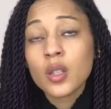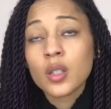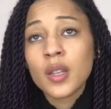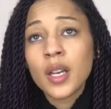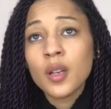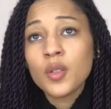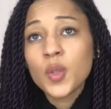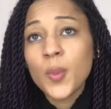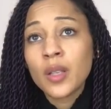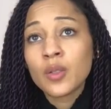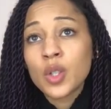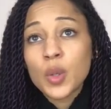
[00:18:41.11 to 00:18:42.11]
so then I'll
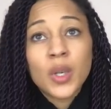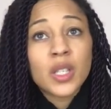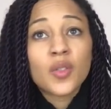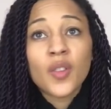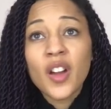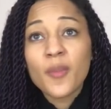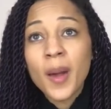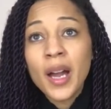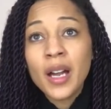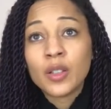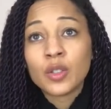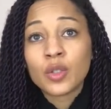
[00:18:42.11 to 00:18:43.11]
spend
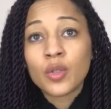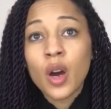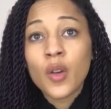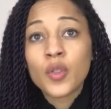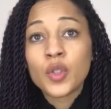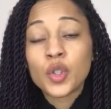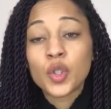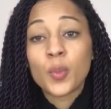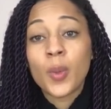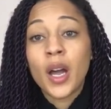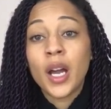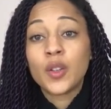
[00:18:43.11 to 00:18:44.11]
£25 rather than
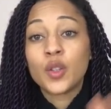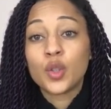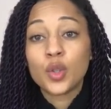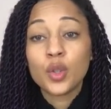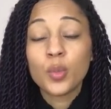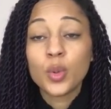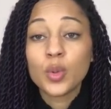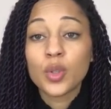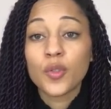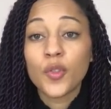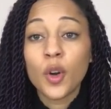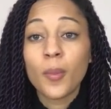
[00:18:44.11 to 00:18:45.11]
just buy the two balls
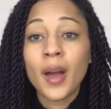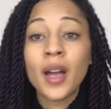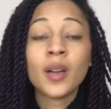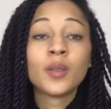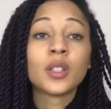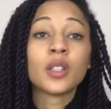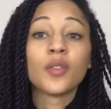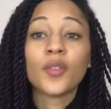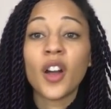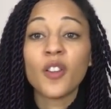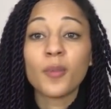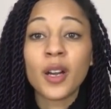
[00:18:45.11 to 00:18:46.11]
at £4 and the
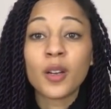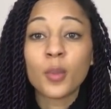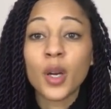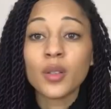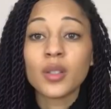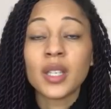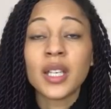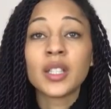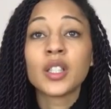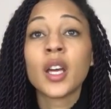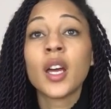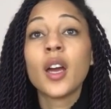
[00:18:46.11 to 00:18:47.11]
£5 postage.